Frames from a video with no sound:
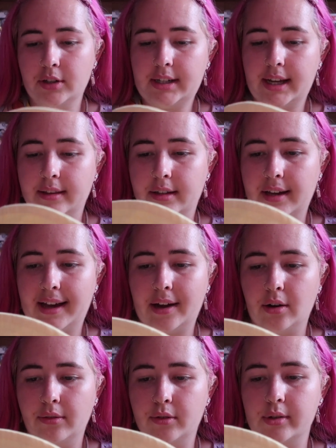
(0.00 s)
taken the tag
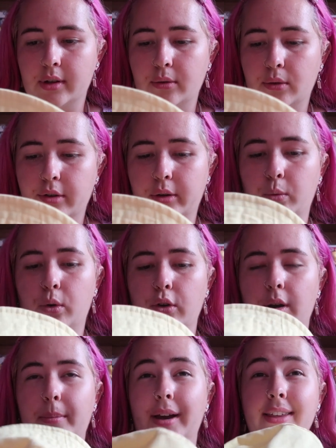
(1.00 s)
off because I already wore
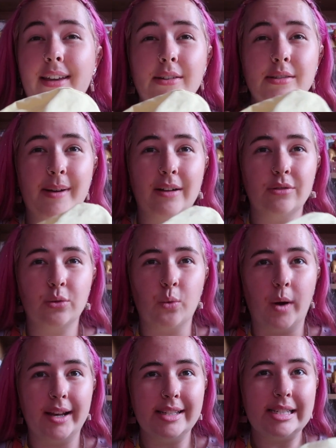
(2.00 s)
it, but I think it's about
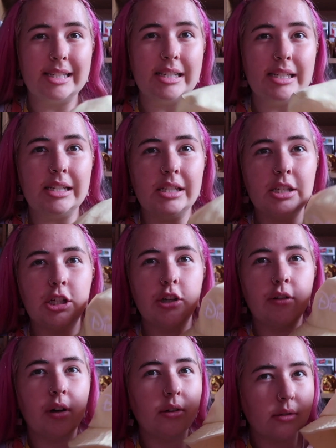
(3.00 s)
20
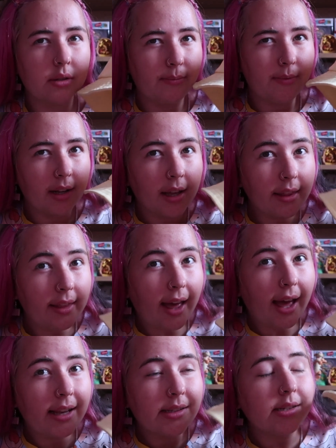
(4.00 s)
euros or something like
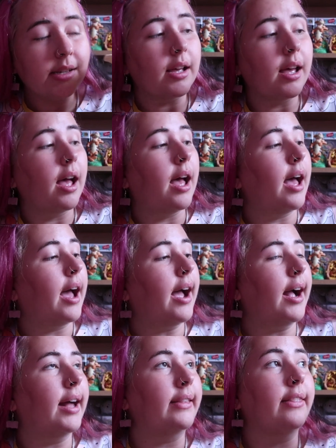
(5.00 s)
that.
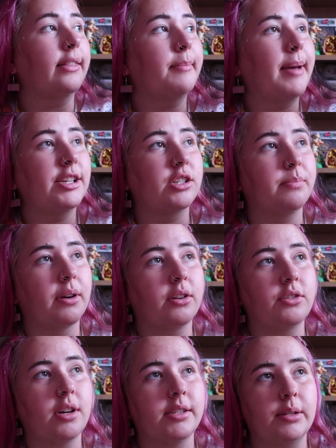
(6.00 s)
And then the matching spirit
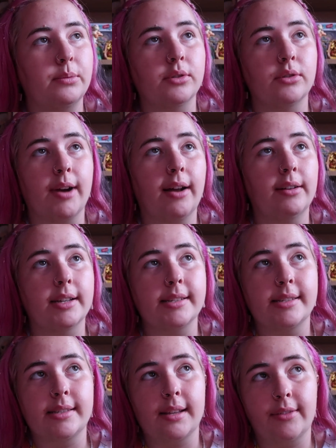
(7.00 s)
jersey was around like
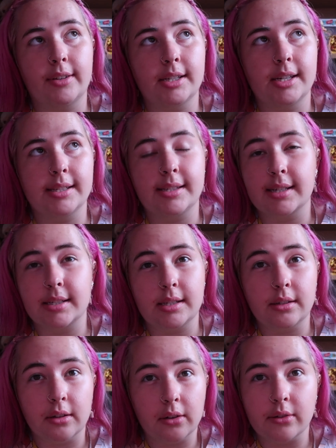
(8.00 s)
70,
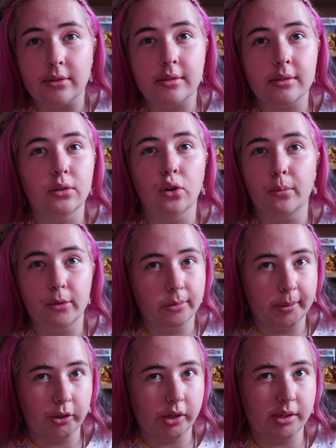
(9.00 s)
60 euros, normal
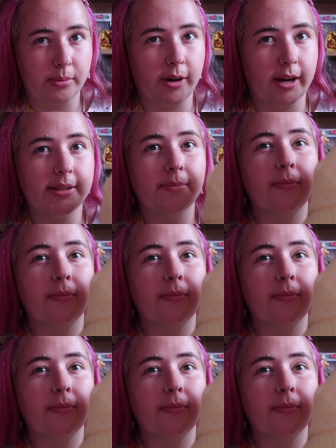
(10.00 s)
spirit jersey price.